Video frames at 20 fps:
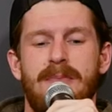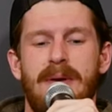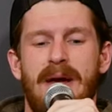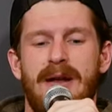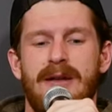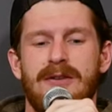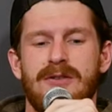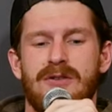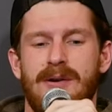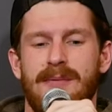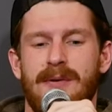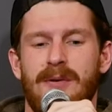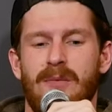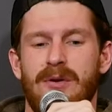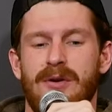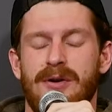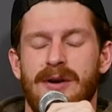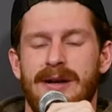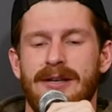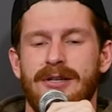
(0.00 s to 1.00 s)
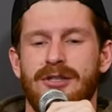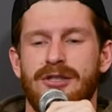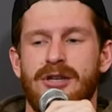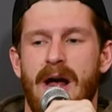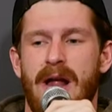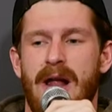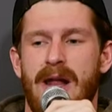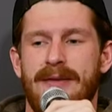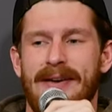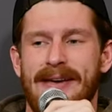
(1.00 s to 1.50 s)
banning screaming while you're getting
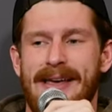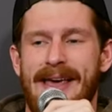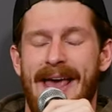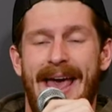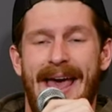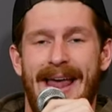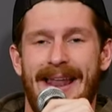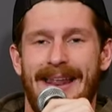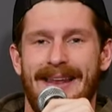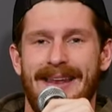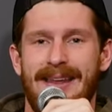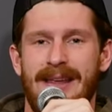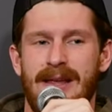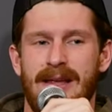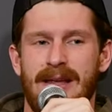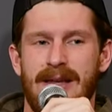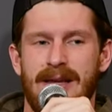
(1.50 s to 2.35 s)
shot out of a cannon?